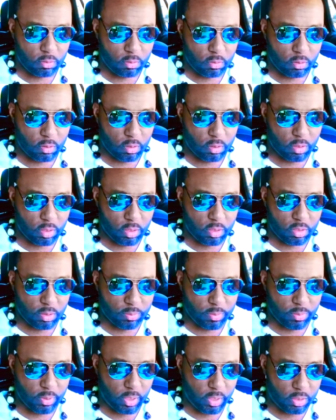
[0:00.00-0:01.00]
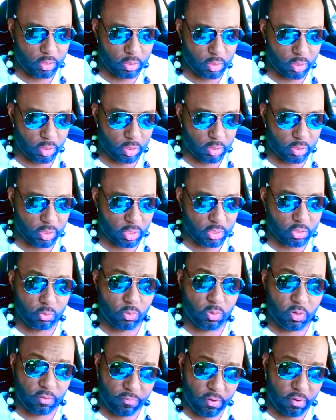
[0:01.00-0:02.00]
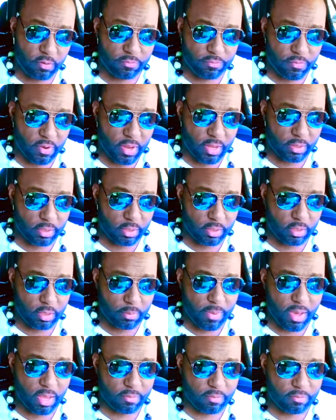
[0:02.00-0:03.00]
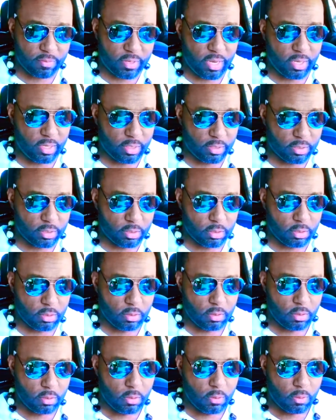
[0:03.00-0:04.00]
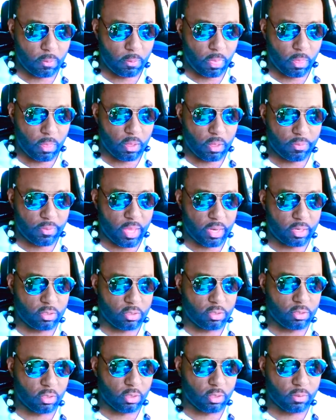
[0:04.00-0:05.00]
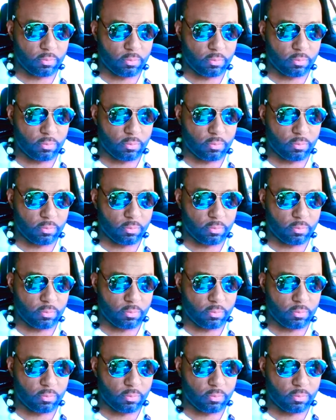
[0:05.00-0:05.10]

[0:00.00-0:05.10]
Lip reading: and there's number 18, because I just want to verify the amount of days that it took.